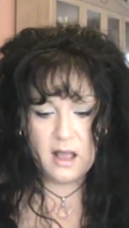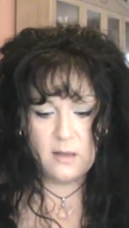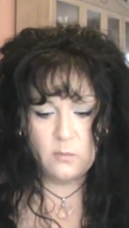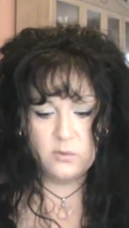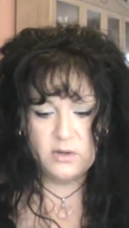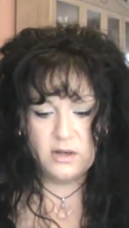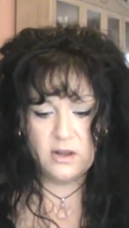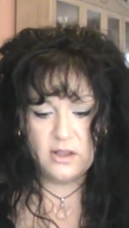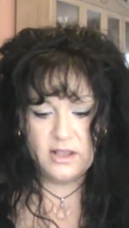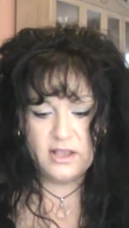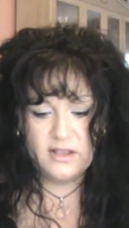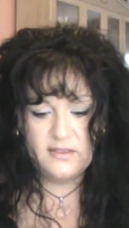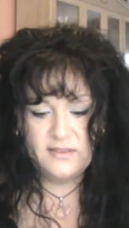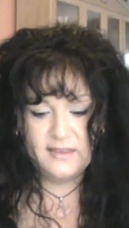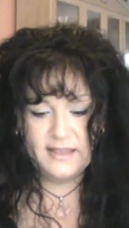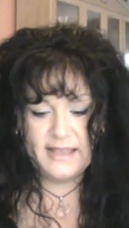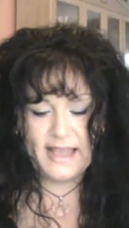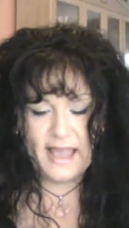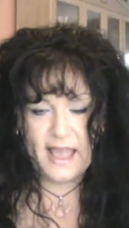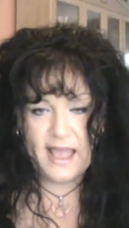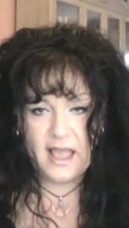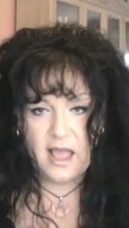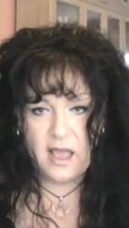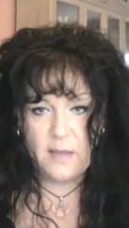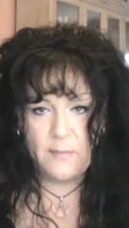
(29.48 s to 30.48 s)
I would like you to
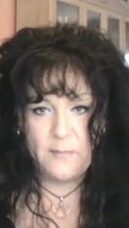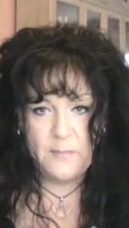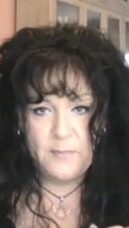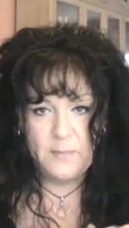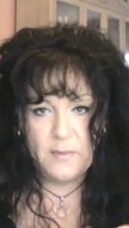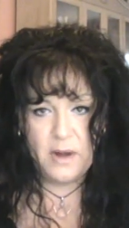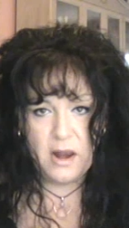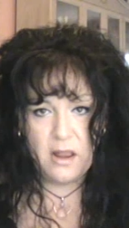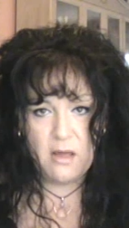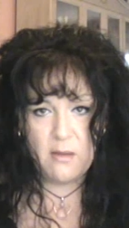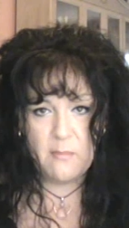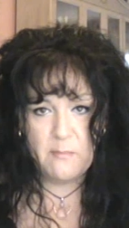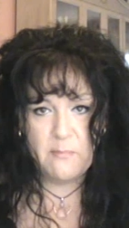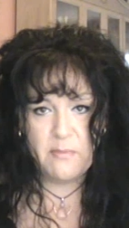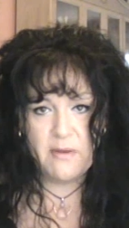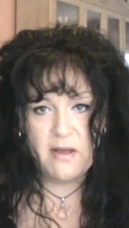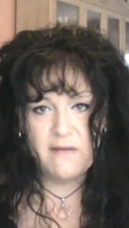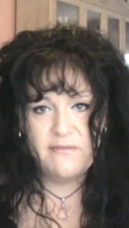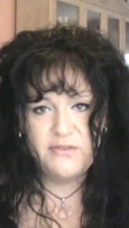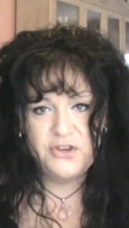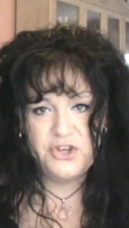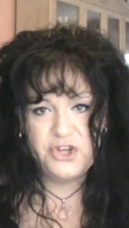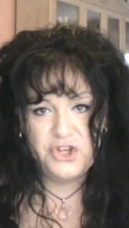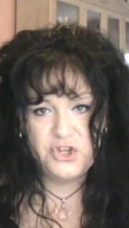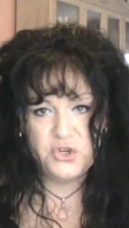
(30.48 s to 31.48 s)
get a lump
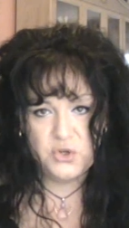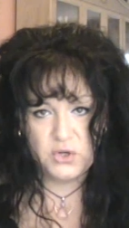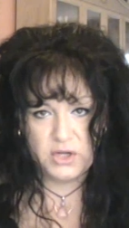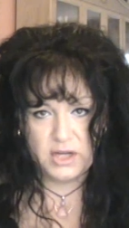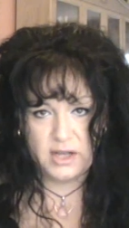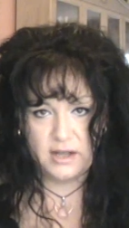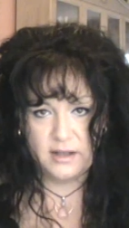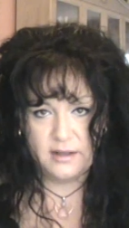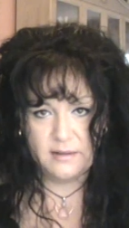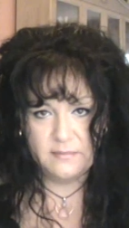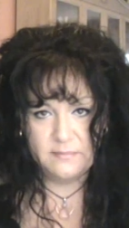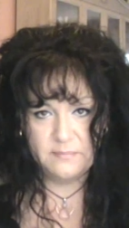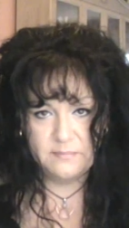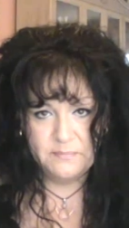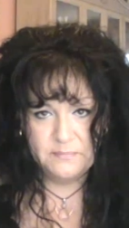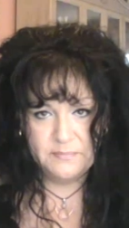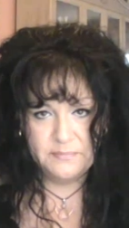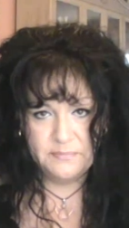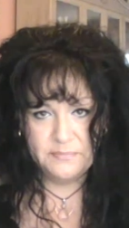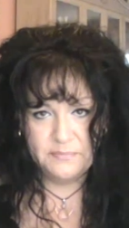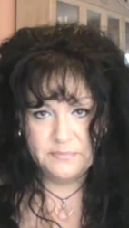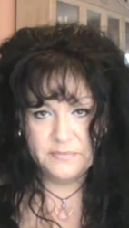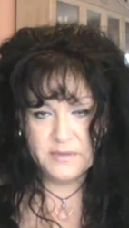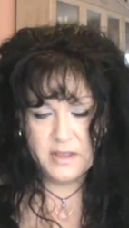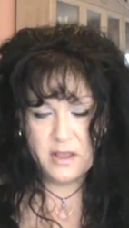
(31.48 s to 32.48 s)
of sugar
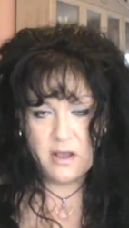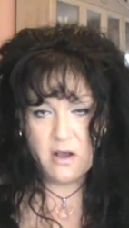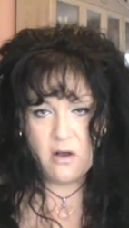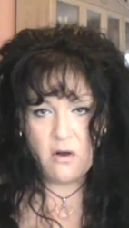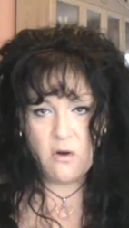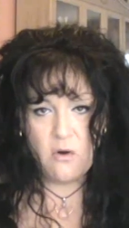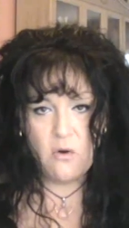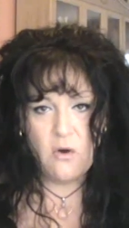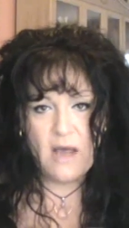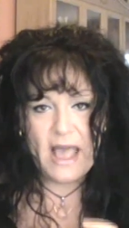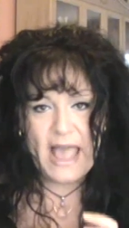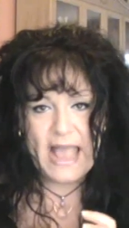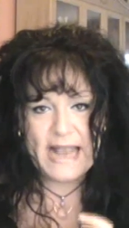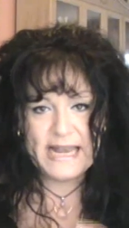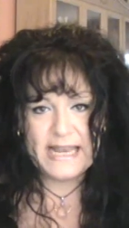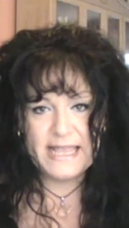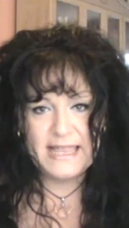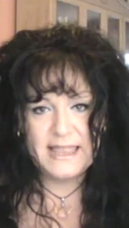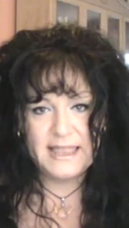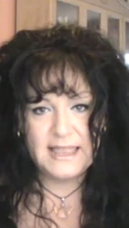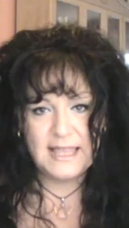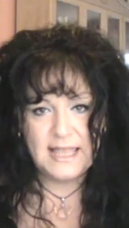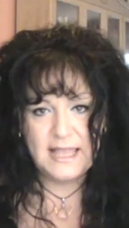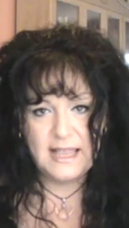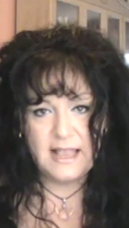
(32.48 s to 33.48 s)
or
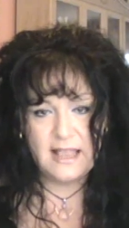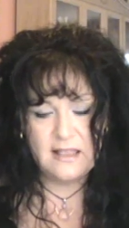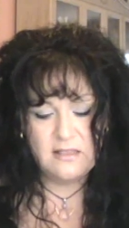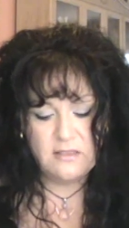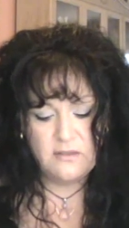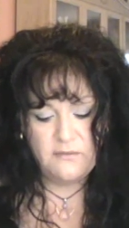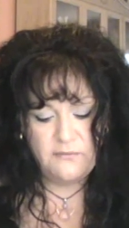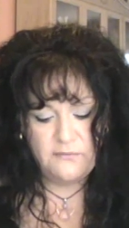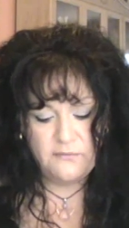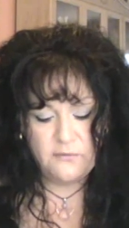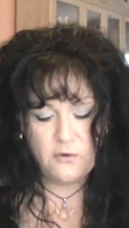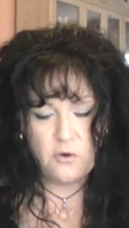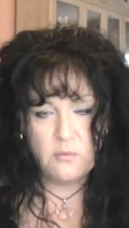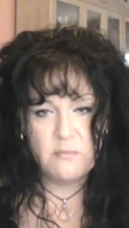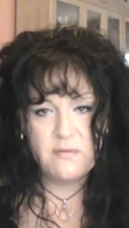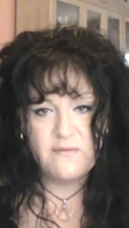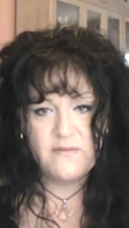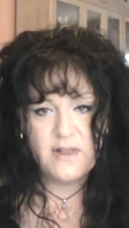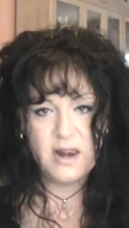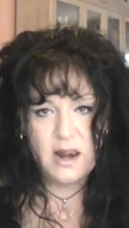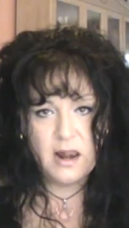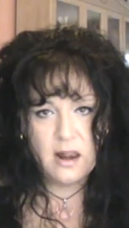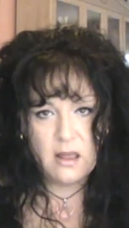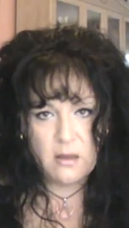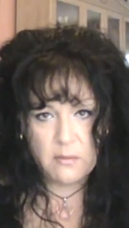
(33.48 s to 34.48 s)
anything in the form
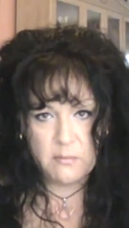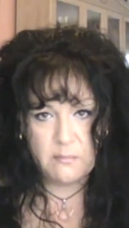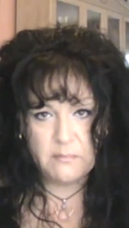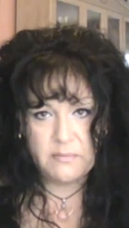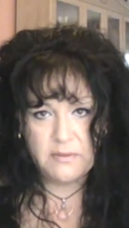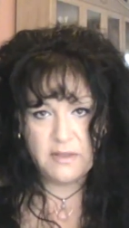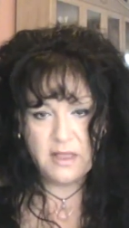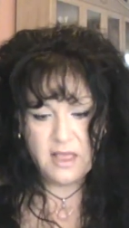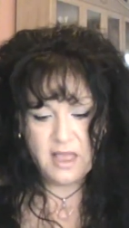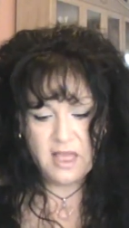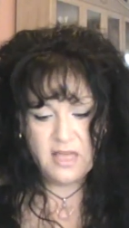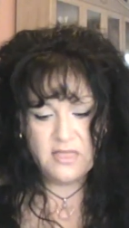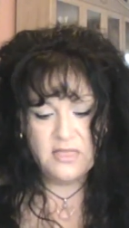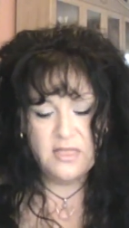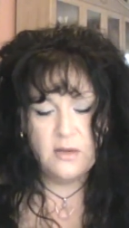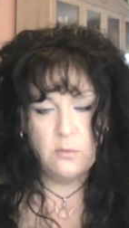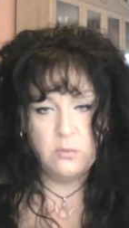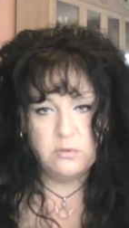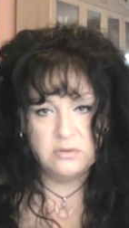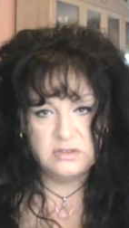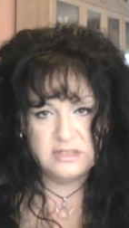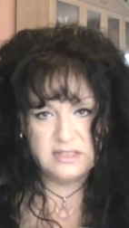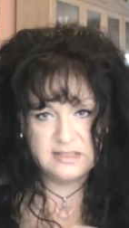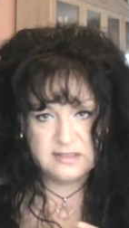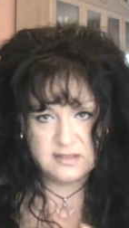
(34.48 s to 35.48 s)
of a lump
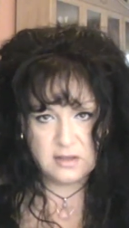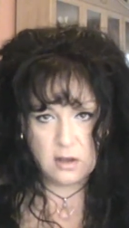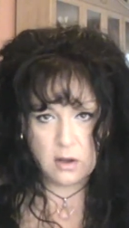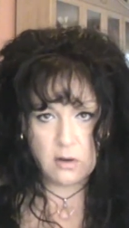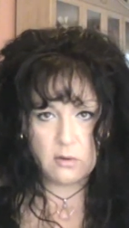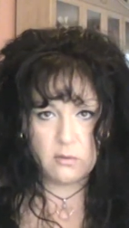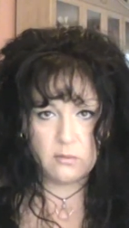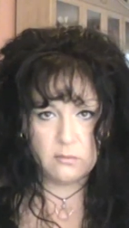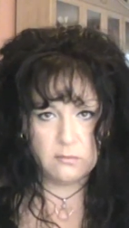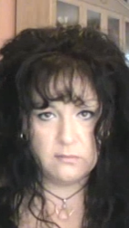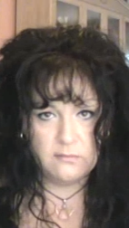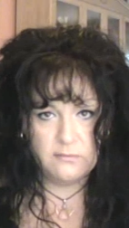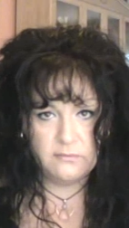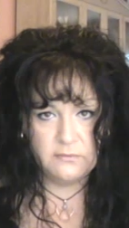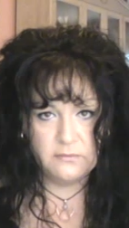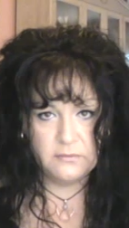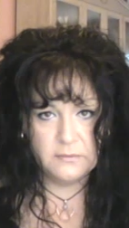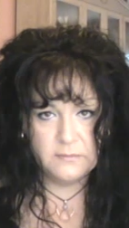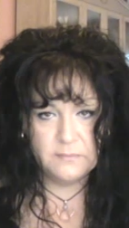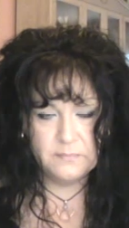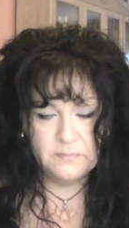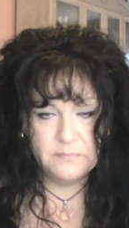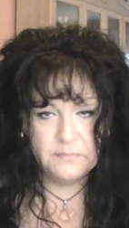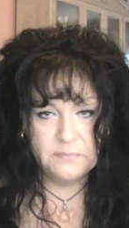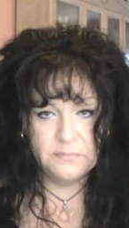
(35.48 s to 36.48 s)
that will dissolve.